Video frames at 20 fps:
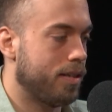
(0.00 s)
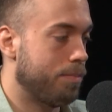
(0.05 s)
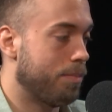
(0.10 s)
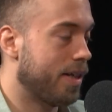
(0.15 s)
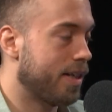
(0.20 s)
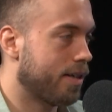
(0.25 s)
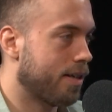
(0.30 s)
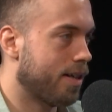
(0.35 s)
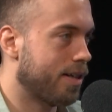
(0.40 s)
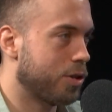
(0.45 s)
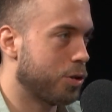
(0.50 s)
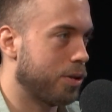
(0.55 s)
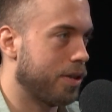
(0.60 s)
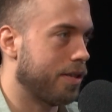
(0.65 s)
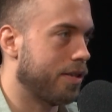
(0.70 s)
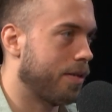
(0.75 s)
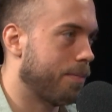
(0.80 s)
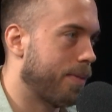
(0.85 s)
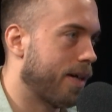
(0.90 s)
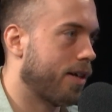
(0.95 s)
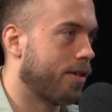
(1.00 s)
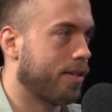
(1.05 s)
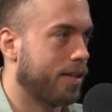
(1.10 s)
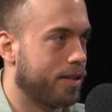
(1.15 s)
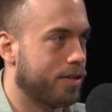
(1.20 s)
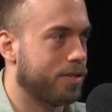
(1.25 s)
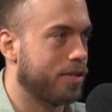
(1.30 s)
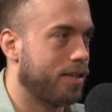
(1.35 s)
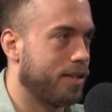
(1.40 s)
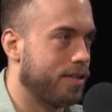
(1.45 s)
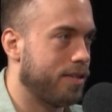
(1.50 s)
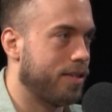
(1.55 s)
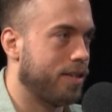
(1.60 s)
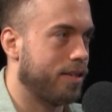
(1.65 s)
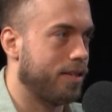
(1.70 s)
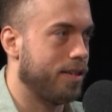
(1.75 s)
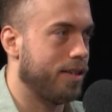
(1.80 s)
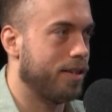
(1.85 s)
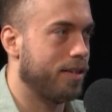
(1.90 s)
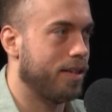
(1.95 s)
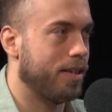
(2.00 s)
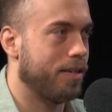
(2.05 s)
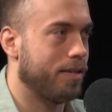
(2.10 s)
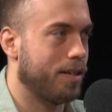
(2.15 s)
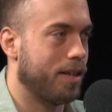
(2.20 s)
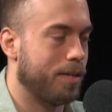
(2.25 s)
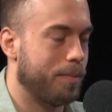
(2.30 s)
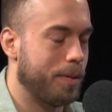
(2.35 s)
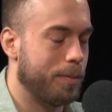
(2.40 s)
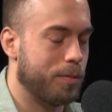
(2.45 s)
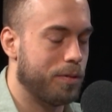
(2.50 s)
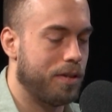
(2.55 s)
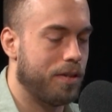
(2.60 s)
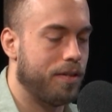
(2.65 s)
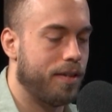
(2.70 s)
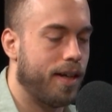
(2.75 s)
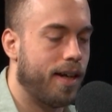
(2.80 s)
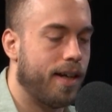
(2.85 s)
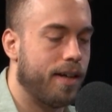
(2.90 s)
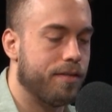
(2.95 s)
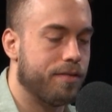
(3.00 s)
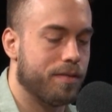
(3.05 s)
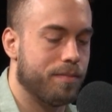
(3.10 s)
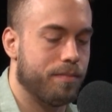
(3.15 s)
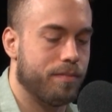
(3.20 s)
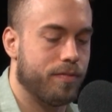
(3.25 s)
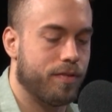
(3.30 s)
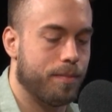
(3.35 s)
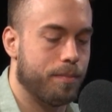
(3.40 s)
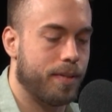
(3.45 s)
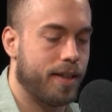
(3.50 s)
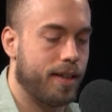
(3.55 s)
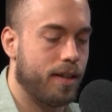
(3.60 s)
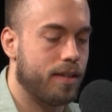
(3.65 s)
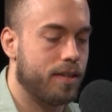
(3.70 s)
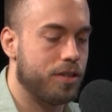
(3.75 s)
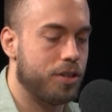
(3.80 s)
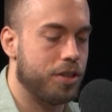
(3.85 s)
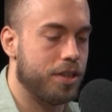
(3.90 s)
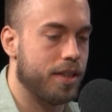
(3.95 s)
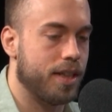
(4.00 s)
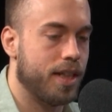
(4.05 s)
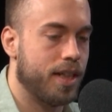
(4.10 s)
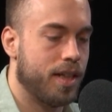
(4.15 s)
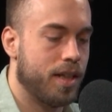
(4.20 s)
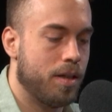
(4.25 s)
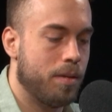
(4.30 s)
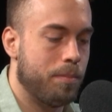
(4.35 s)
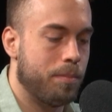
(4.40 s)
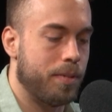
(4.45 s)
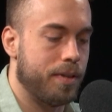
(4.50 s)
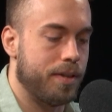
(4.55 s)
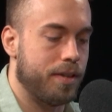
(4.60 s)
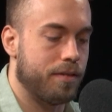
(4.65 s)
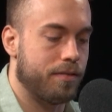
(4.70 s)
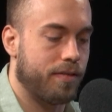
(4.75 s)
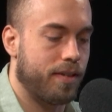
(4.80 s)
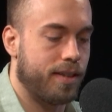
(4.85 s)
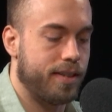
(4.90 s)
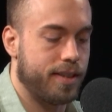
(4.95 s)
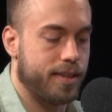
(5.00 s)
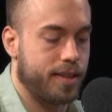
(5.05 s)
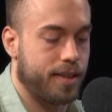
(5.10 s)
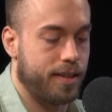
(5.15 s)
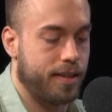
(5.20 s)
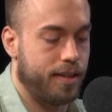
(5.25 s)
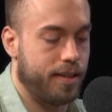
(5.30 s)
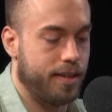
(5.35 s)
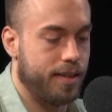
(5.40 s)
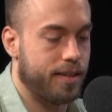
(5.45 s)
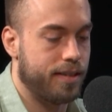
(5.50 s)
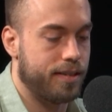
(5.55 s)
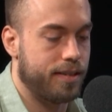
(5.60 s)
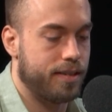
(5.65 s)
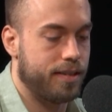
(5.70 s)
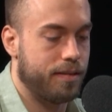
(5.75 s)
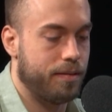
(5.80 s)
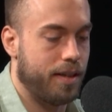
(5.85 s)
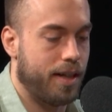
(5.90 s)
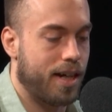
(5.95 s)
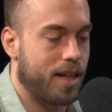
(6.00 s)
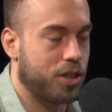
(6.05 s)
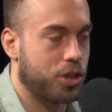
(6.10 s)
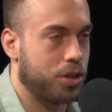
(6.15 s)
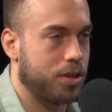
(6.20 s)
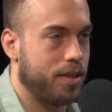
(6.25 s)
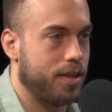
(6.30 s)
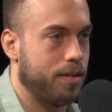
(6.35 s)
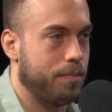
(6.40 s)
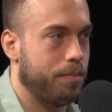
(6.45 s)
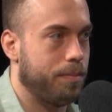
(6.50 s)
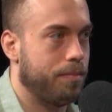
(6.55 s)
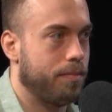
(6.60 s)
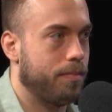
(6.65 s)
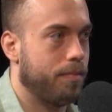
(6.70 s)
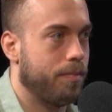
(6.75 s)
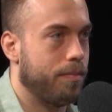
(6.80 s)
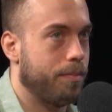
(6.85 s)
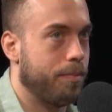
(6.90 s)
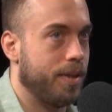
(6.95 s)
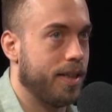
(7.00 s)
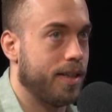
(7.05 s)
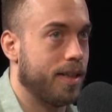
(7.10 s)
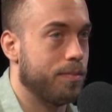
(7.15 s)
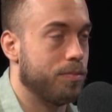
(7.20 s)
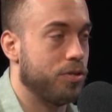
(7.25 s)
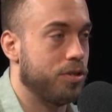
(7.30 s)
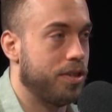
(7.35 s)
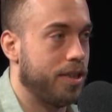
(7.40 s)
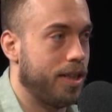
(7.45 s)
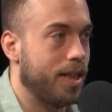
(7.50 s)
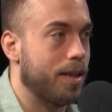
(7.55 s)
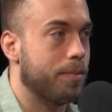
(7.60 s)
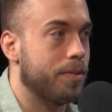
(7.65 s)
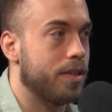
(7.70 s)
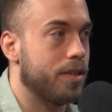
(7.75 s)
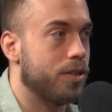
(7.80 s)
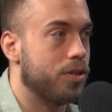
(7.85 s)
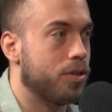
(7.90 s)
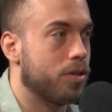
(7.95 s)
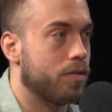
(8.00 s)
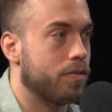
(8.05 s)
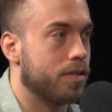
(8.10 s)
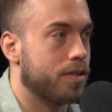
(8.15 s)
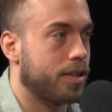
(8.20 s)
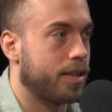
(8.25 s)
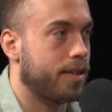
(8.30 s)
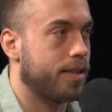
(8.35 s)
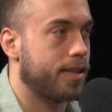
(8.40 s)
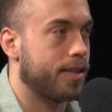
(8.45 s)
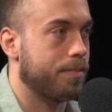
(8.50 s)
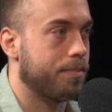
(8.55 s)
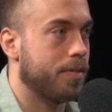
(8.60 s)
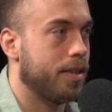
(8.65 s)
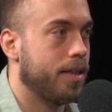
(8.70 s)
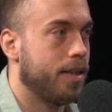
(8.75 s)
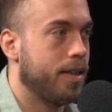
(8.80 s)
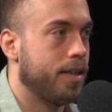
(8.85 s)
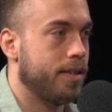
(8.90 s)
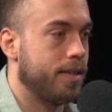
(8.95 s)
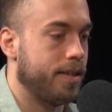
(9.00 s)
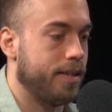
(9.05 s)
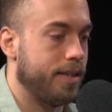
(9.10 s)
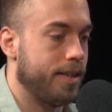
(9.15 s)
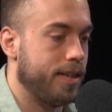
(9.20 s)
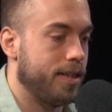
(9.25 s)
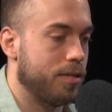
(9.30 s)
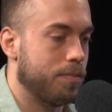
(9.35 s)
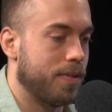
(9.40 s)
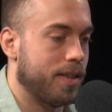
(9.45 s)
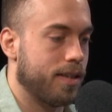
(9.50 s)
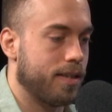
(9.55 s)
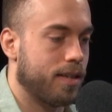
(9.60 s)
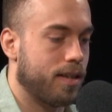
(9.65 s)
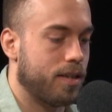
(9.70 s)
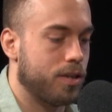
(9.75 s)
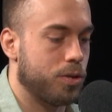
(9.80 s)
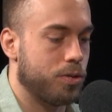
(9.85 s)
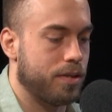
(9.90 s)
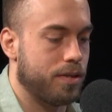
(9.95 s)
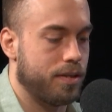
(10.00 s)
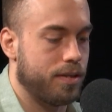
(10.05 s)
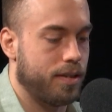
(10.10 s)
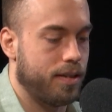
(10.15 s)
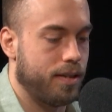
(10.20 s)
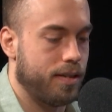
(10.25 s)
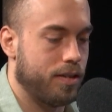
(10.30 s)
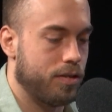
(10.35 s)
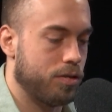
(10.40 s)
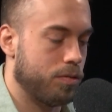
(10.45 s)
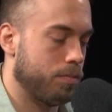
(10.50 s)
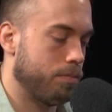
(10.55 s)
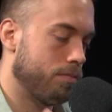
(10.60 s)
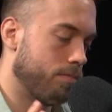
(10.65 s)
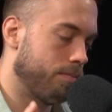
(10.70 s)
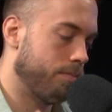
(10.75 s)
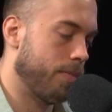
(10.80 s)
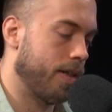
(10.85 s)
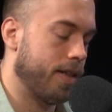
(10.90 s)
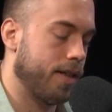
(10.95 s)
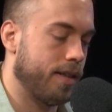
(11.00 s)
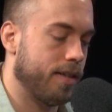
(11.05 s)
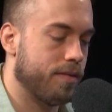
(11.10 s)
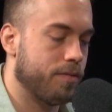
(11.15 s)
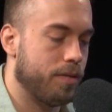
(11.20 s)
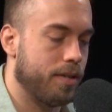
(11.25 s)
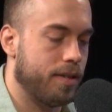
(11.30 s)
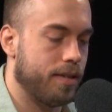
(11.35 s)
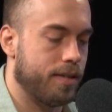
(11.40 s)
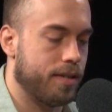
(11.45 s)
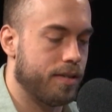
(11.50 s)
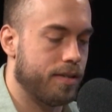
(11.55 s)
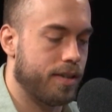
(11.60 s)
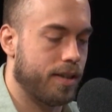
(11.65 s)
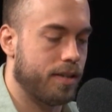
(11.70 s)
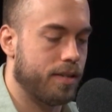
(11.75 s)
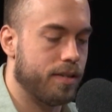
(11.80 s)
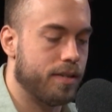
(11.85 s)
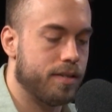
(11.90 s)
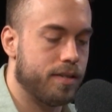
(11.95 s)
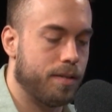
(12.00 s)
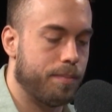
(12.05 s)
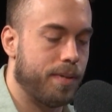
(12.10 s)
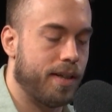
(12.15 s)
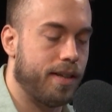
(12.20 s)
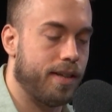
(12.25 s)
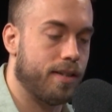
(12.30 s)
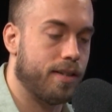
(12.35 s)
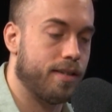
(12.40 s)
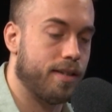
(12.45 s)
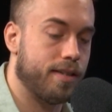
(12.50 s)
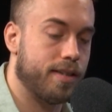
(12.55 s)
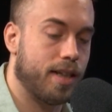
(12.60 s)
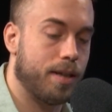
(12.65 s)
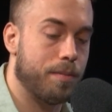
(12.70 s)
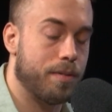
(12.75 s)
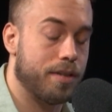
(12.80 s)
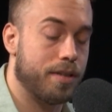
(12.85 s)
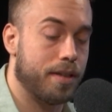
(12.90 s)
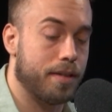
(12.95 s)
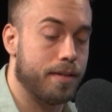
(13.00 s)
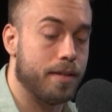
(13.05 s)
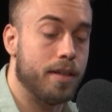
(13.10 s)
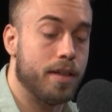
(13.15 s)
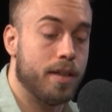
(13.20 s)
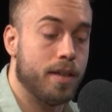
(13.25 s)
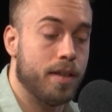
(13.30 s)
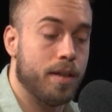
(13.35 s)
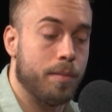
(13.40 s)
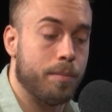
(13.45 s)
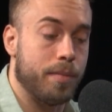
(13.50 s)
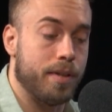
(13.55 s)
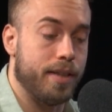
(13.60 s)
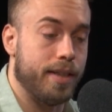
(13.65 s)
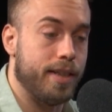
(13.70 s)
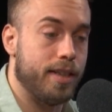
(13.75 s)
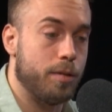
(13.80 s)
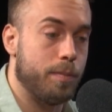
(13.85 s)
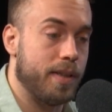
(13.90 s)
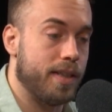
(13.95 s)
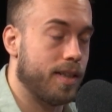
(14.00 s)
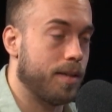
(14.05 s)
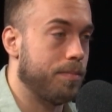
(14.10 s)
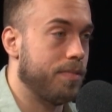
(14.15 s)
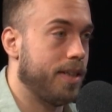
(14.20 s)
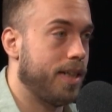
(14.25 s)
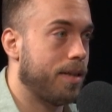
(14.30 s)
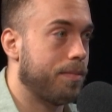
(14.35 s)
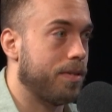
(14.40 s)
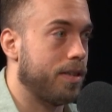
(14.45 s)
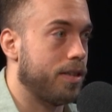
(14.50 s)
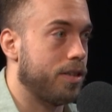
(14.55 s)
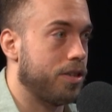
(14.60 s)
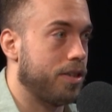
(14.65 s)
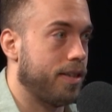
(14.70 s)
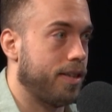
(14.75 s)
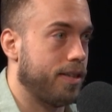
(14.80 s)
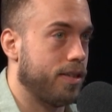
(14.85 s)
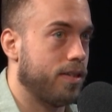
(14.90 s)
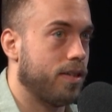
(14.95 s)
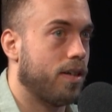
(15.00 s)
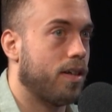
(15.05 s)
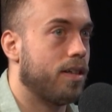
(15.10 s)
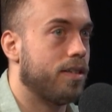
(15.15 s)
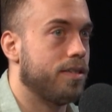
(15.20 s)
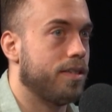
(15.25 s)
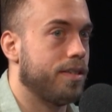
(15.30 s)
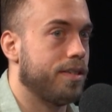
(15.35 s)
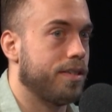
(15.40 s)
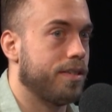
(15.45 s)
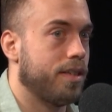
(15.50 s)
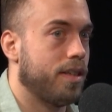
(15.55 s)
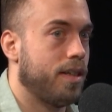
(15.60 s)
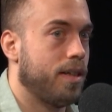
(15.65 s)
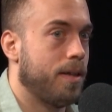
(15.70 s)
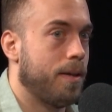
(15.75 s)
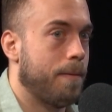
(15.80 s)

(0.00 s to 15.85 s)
Mitochondria, the powerhouse of the cell, a lot of people know that from biology, but they're finding that this actually becomes damaged over time, that these mitochondria, and there's many within the cell depending on the type of cell, but these become damaged and then causes